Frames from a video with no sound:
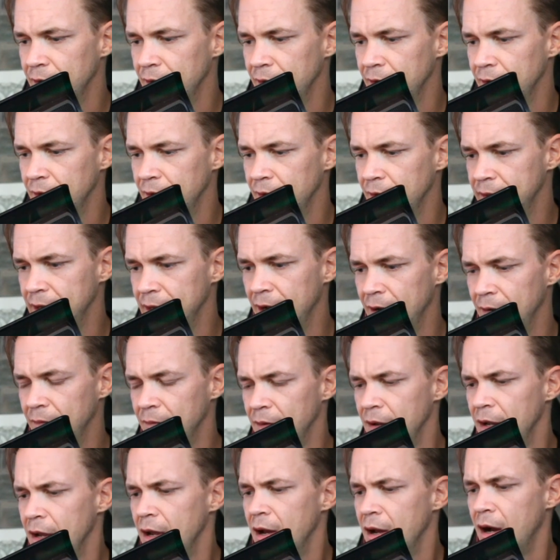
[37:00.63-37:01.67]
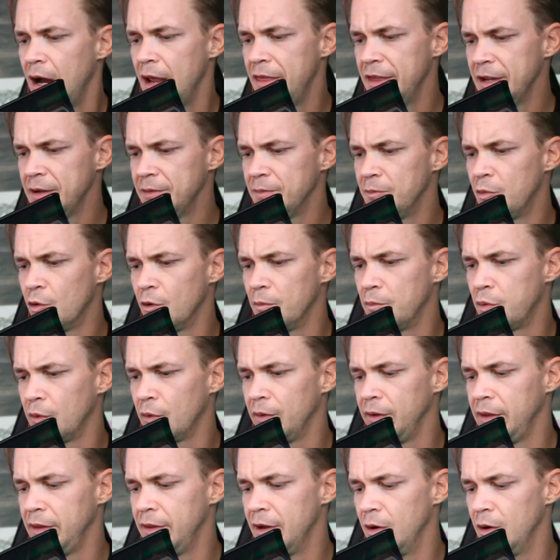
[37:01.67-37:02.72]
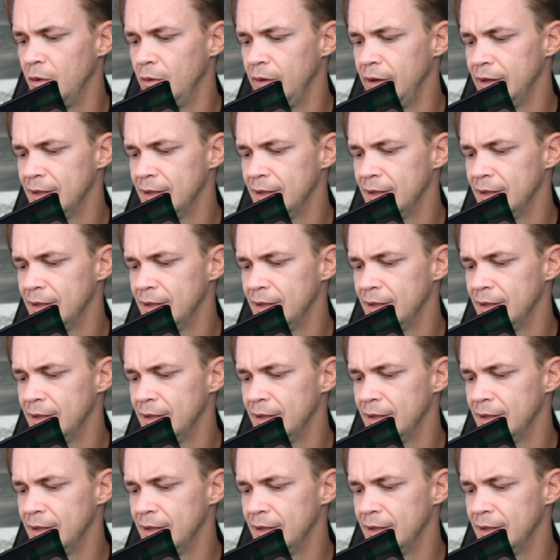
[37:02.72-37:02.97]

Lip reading: Yeah, I think more importantly though, it's